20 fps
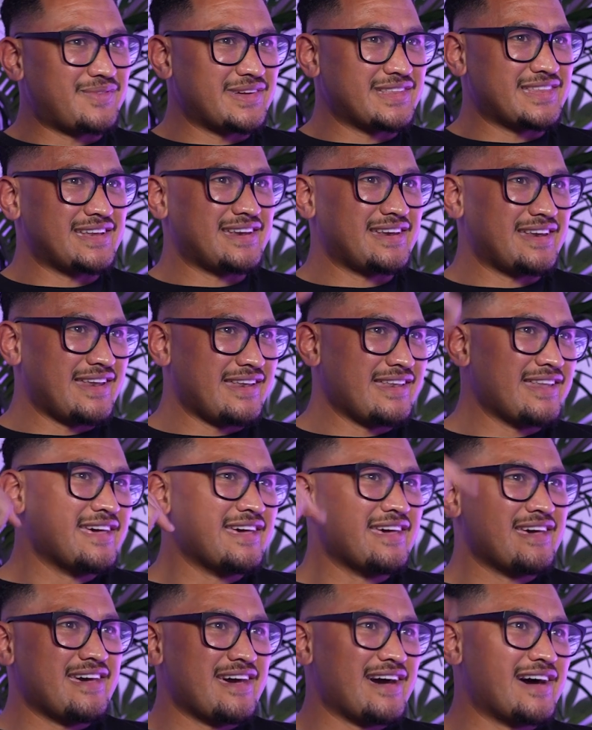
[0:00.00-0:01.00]
but then
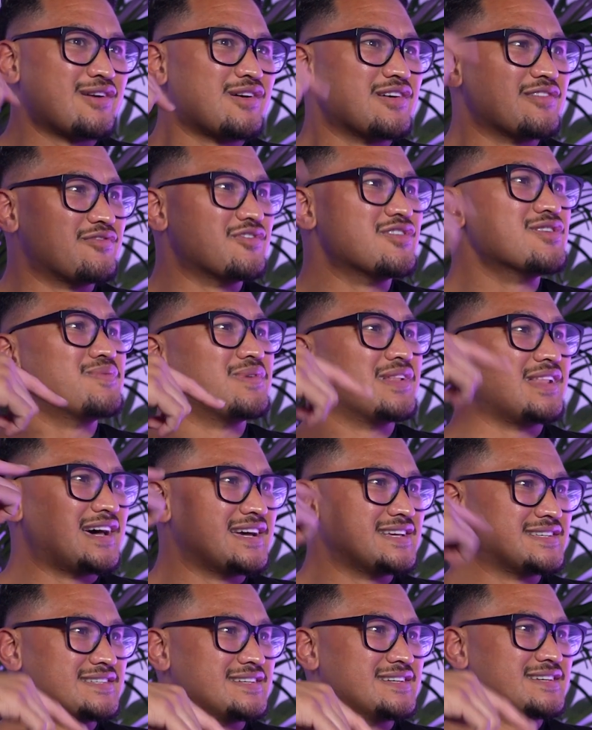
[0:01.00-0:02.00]
how do I
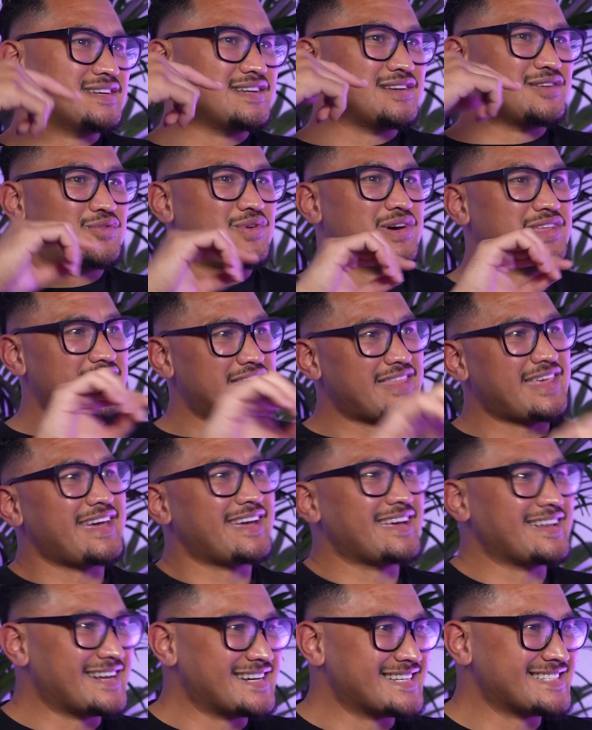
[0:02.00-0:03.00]
verbalize it in a way that they
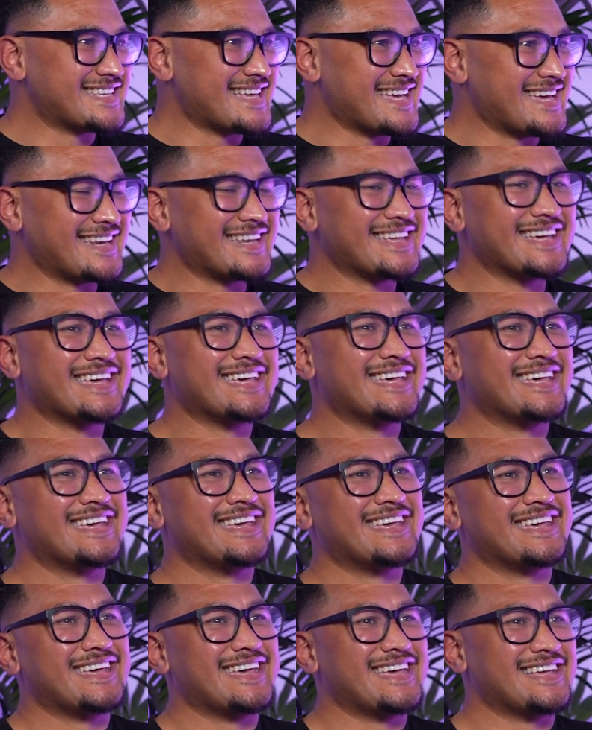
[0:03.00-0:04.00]
can understand?
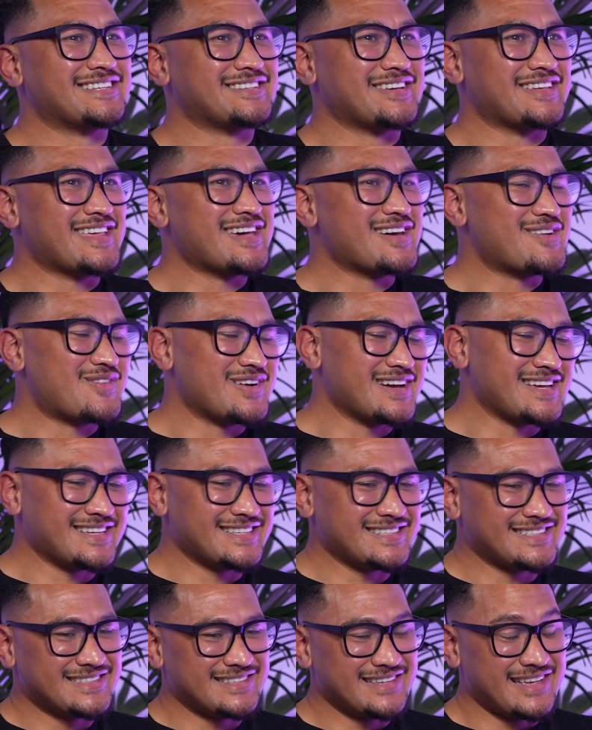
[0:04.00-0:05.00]
And so that
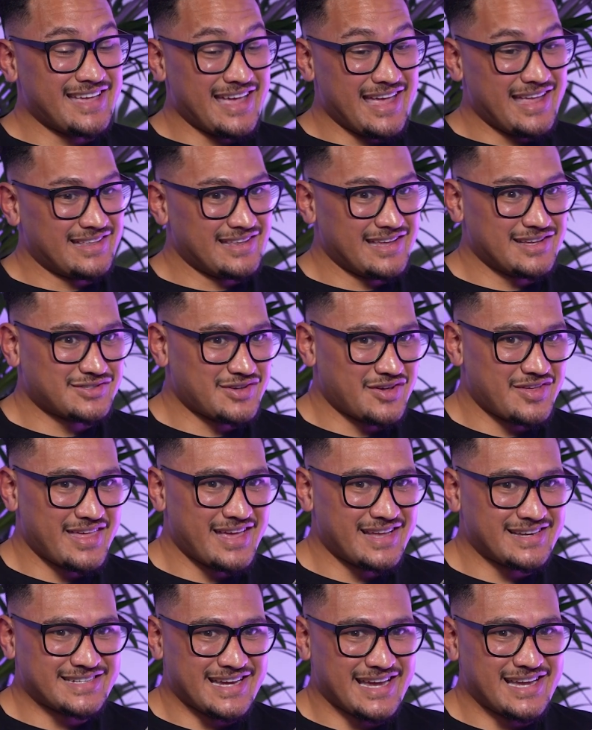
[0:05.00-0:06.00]
ways, and so
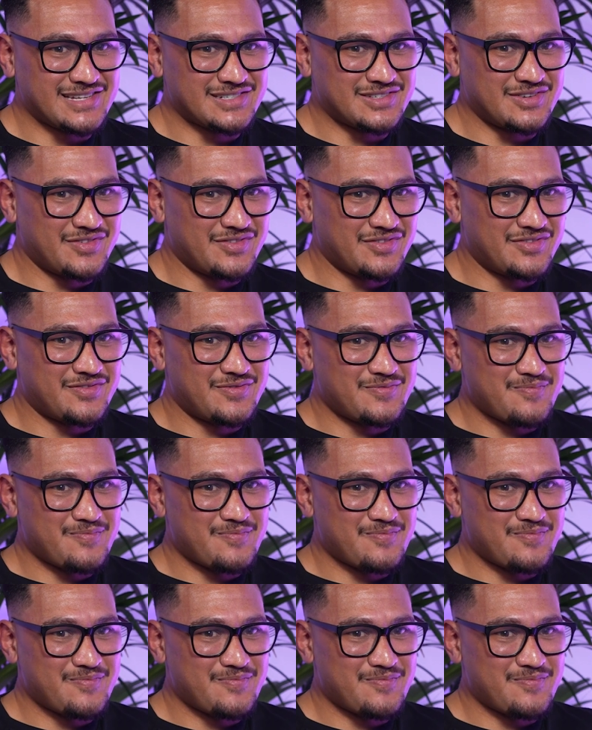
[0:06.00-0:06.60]
that change of,